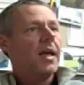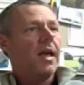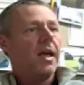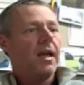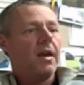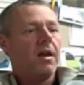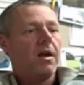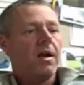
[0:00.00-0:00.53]

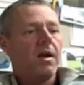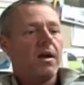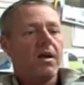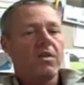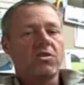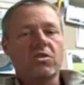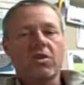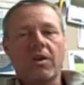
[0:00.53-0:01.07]
And
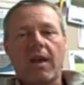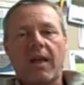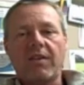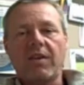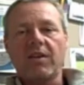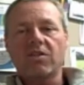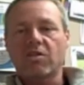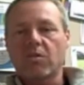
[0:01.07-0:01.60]
it's good. I
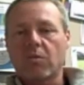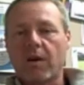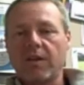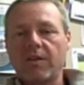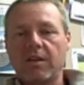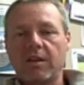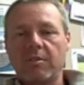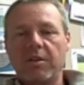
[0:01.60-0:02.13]
think it's the
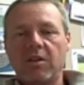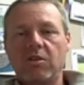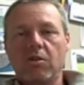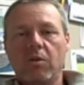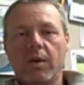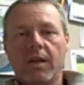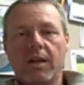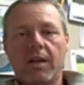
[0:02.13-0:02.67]
right thing to be
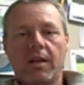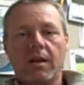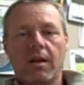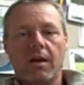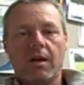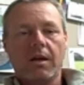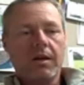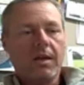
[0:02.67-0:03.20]
doing,
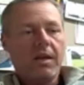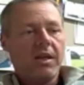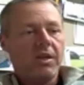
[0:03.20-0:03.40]
and